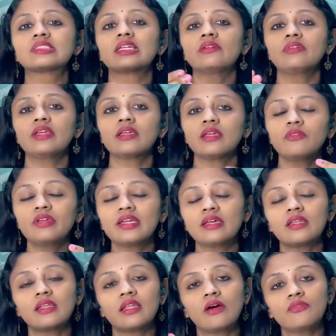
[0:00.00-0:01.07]
giving
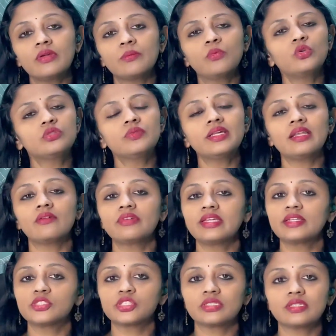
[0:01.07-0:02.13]
and loving. Both were
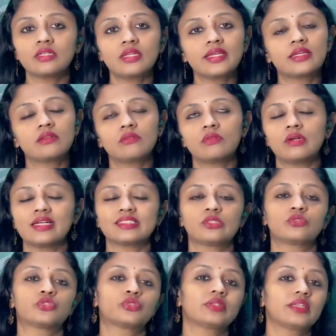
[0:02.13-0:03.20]
loving each other, like as
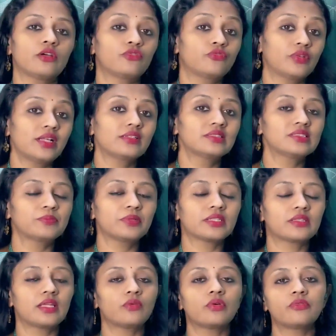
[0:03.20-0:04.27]
usual, they are friends,
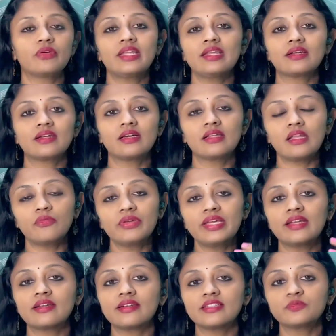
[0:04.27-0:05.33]
but they were very
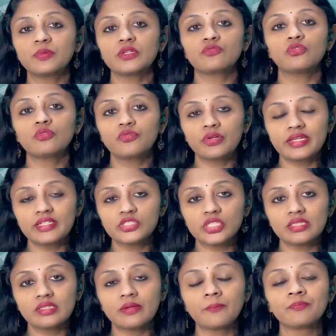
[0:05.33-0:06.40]
loving and respectful for each
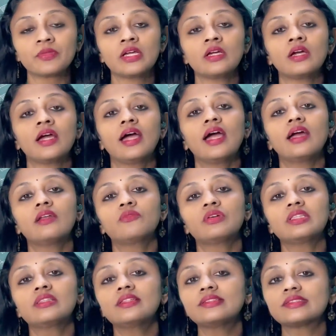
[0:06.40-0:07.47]
other. And
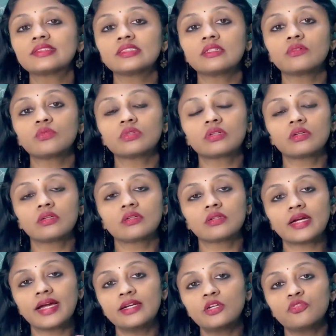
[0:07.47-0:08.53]
when this
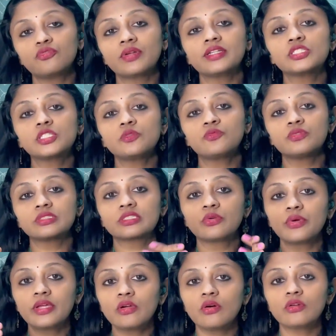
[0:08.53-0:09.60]
kind of friendship was
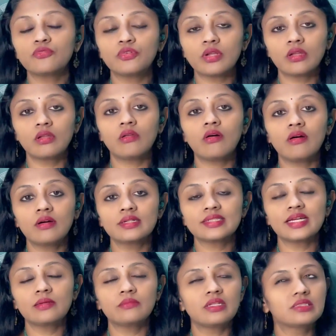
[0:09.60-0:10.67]
going on for a long
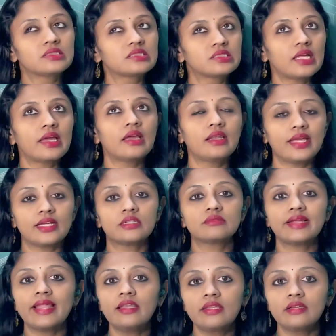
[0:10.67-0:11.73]
time, let's say like
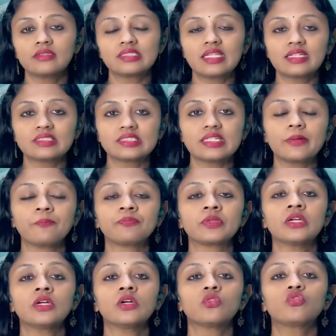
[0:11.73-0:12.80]
10 years, let's say,
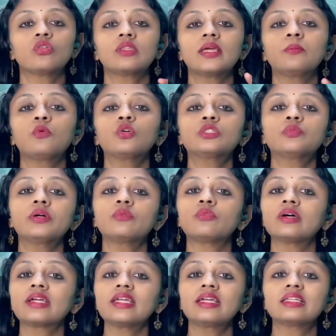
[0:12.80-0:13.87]
so they both were
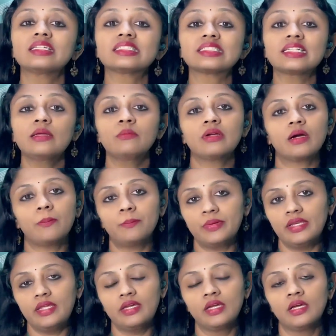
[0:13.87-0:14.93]
working in the same company.